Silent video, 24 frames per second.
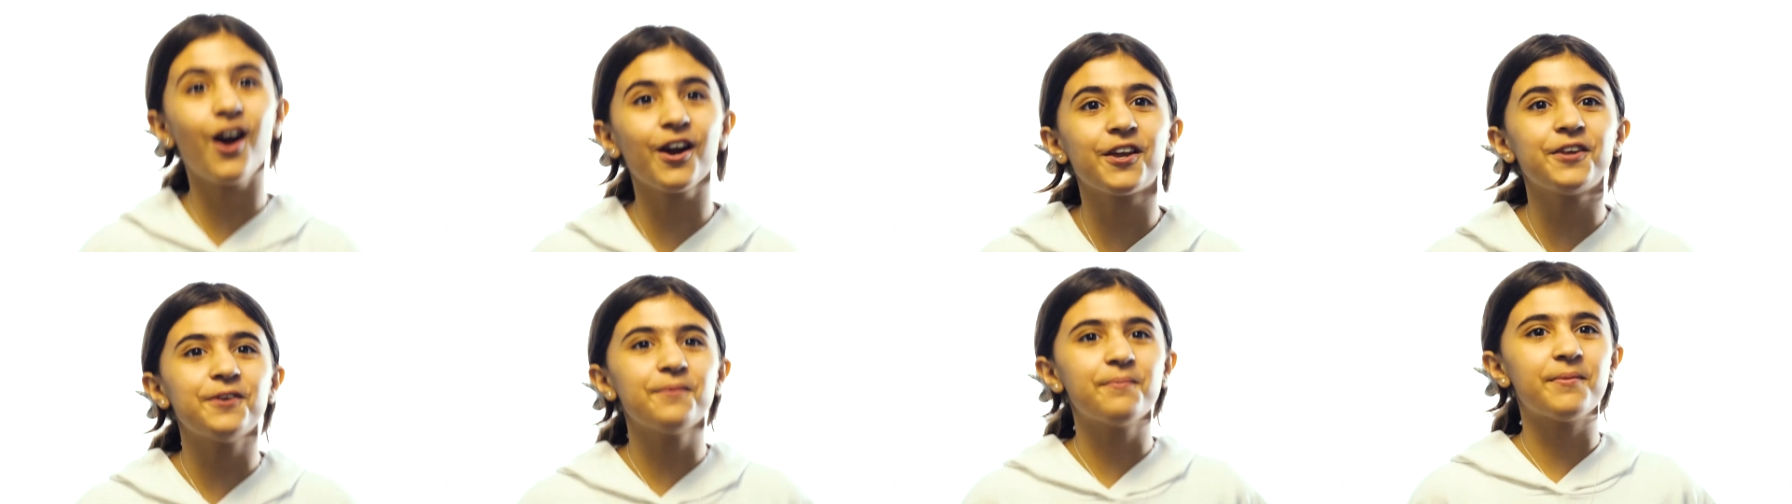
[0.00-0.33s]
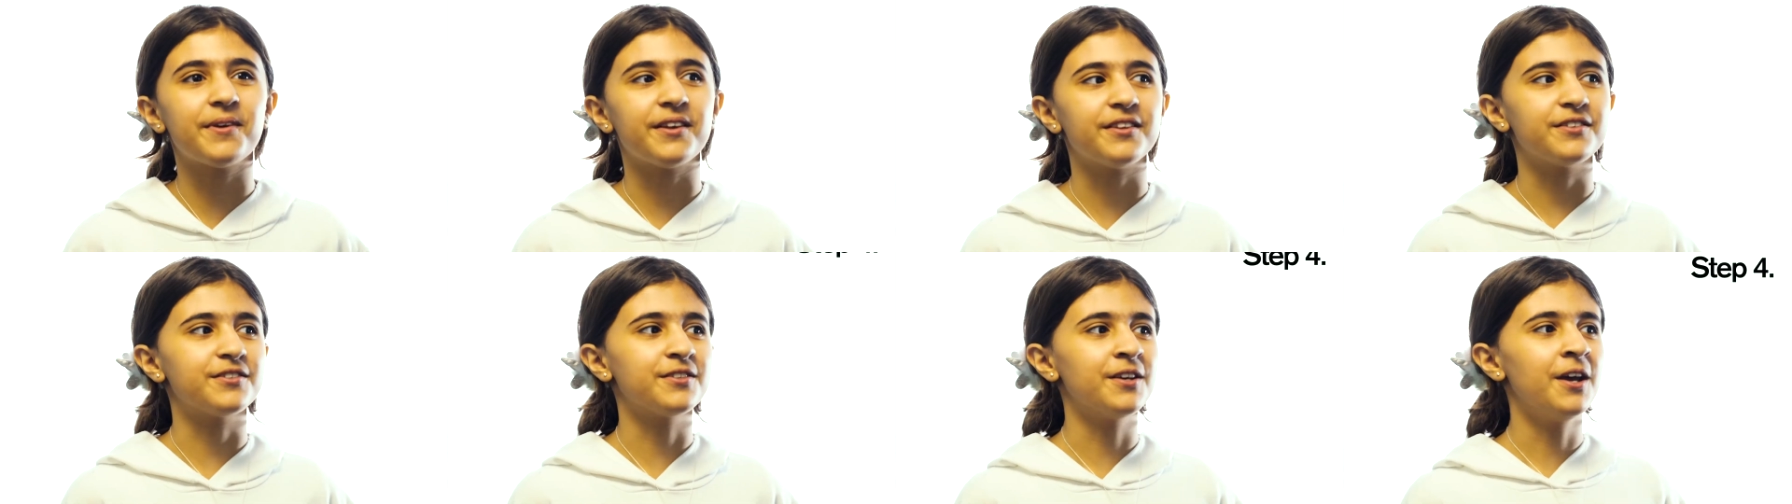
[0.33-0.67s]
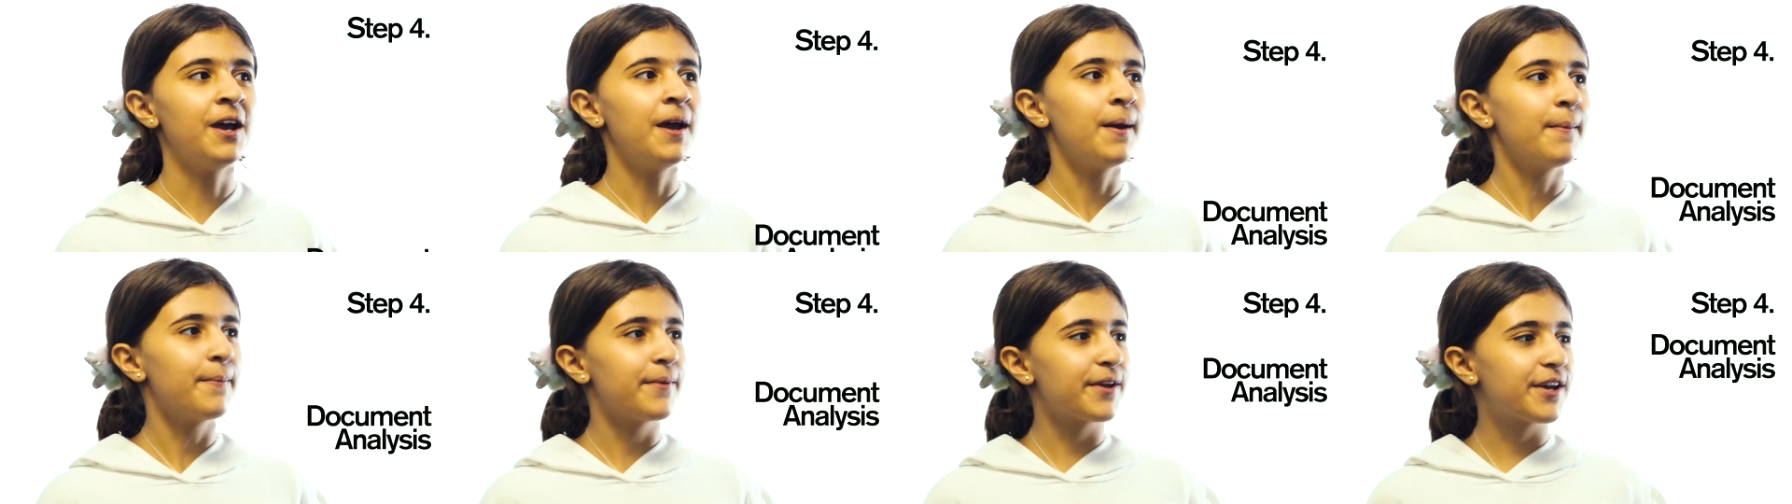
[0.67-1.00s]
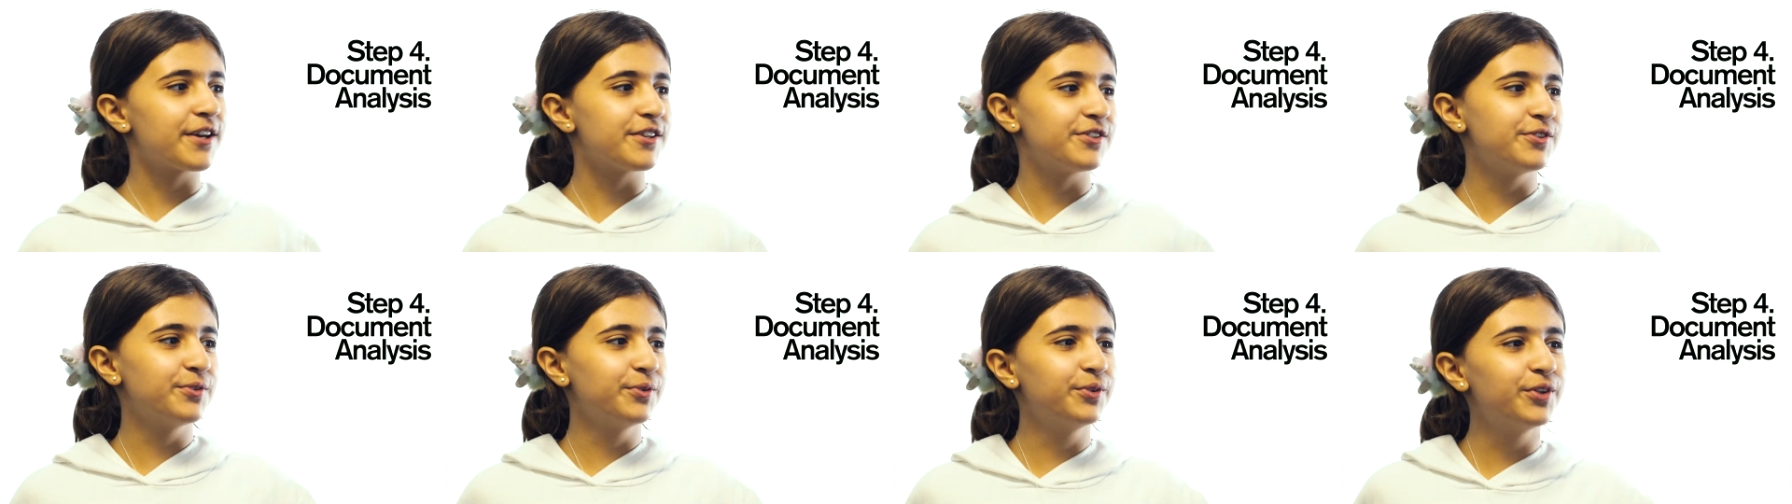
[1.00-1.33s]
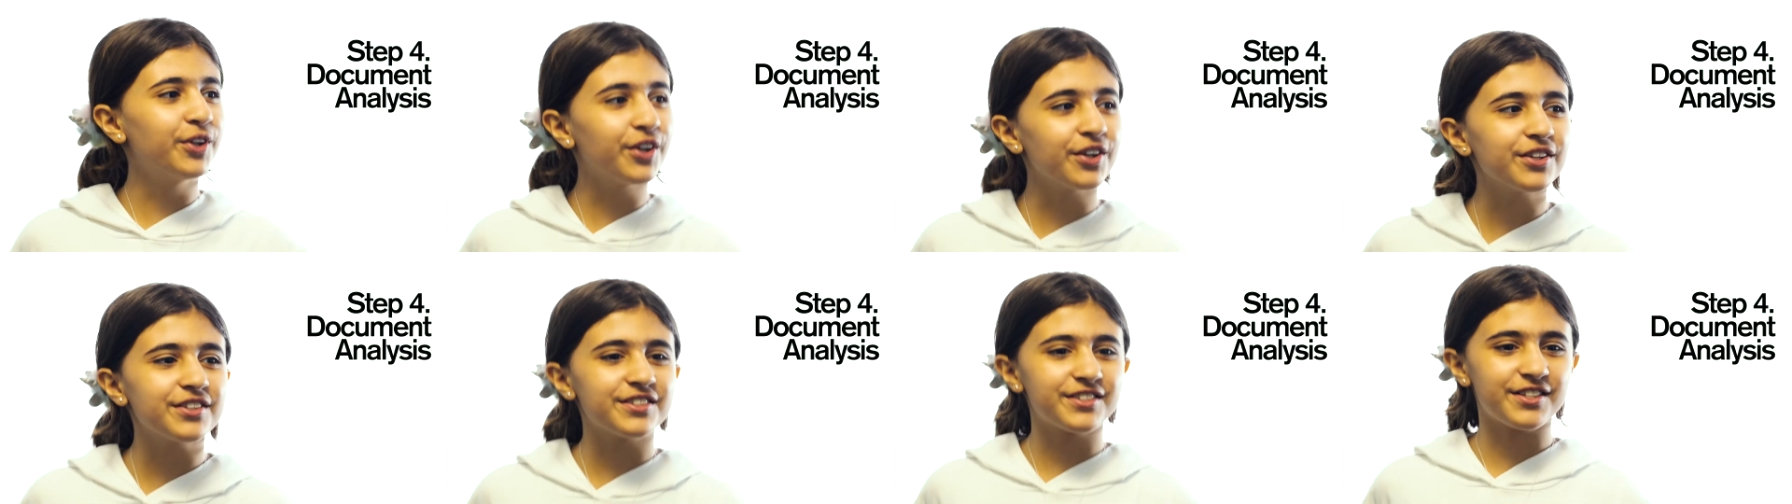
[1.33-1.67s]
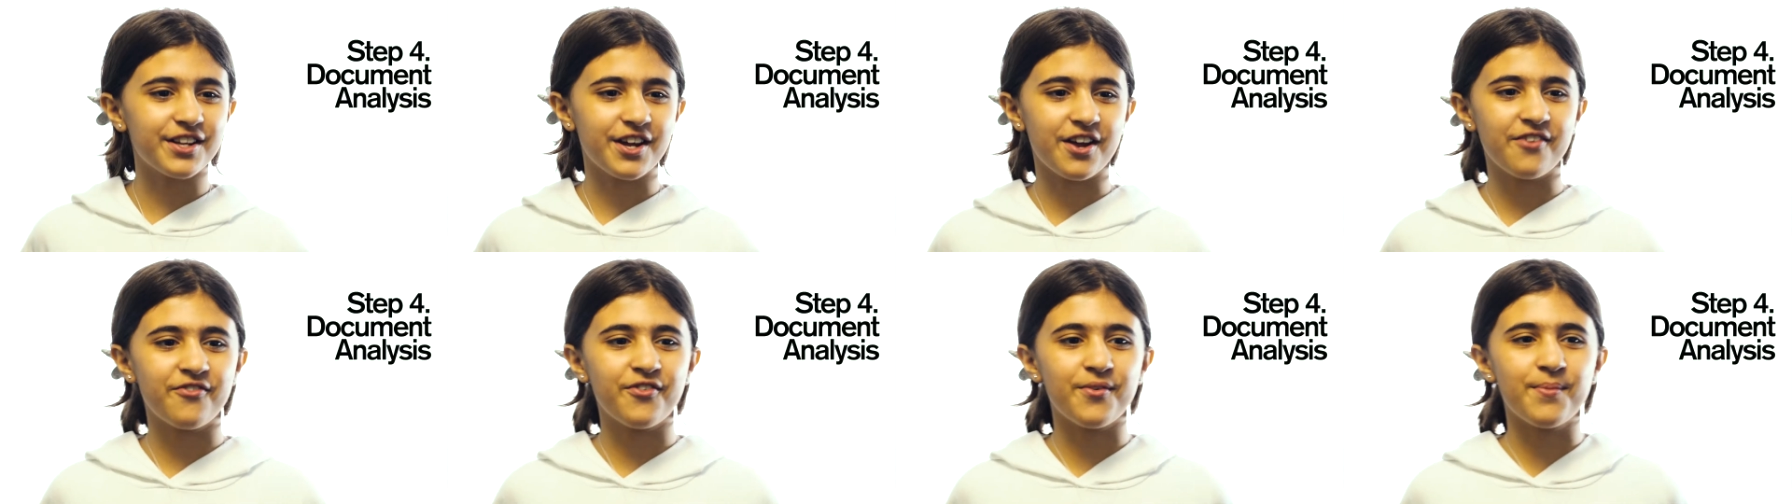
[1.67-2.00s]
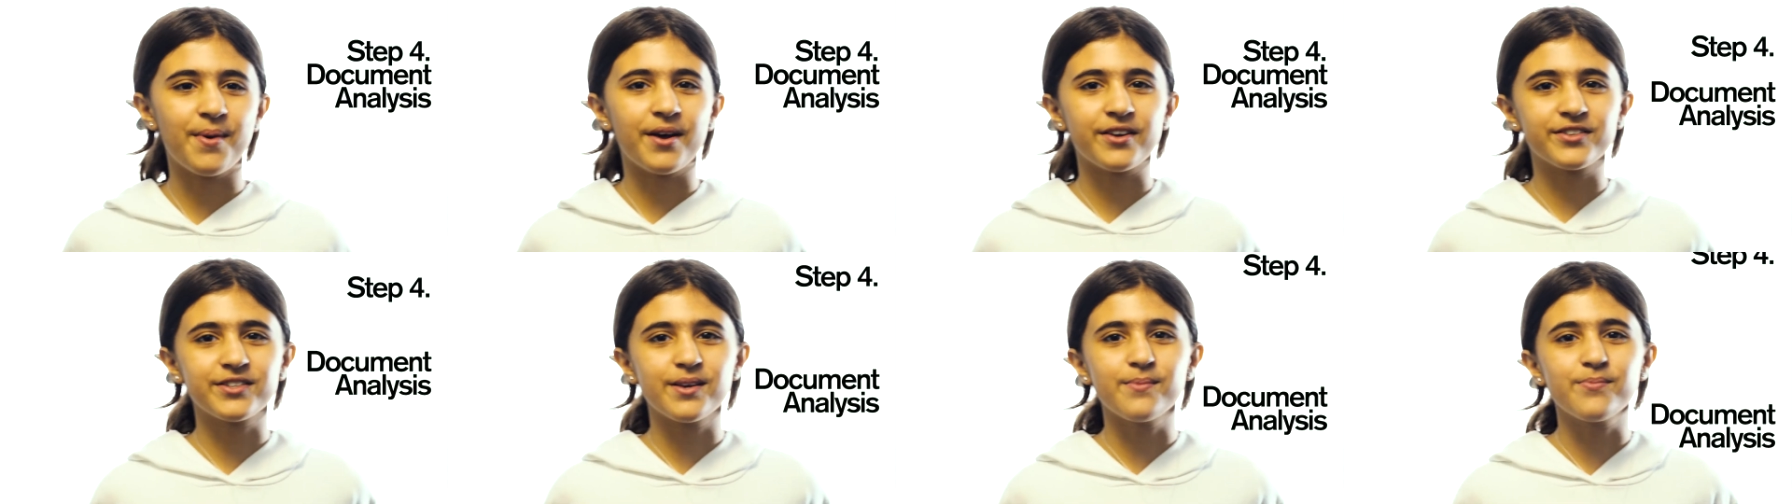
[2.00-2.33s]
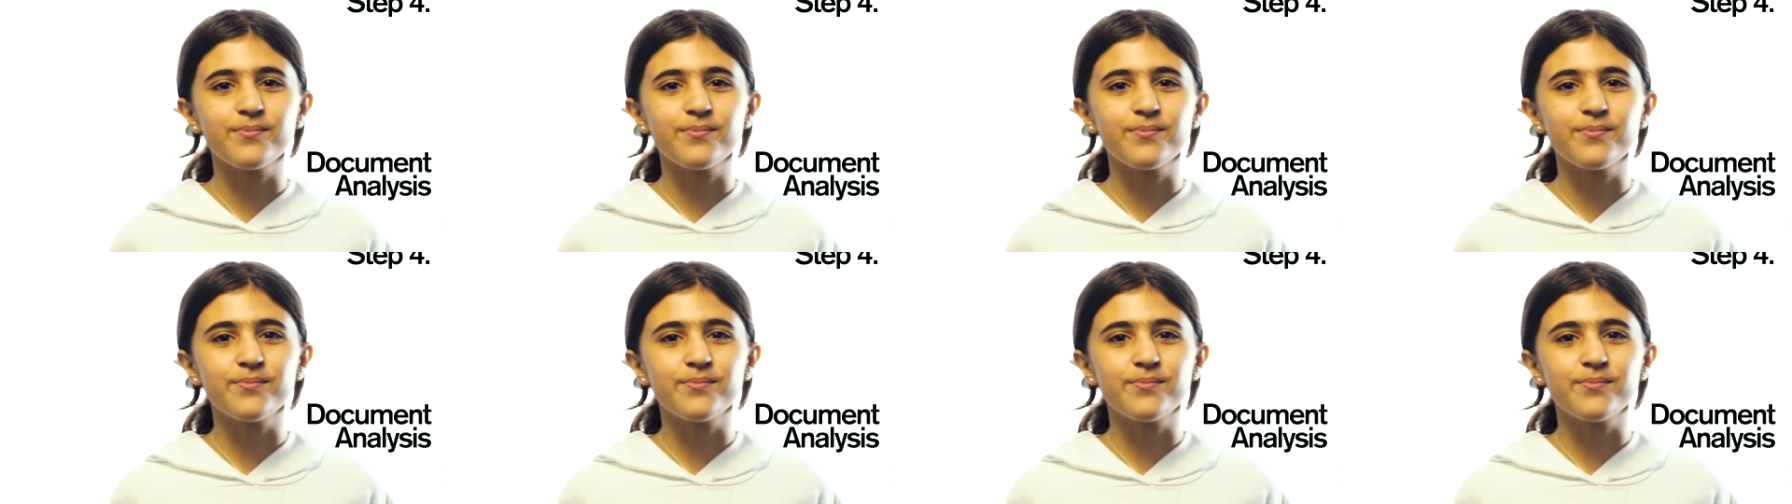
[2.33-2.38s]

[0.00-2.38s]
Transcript: documents, because you learn stuff about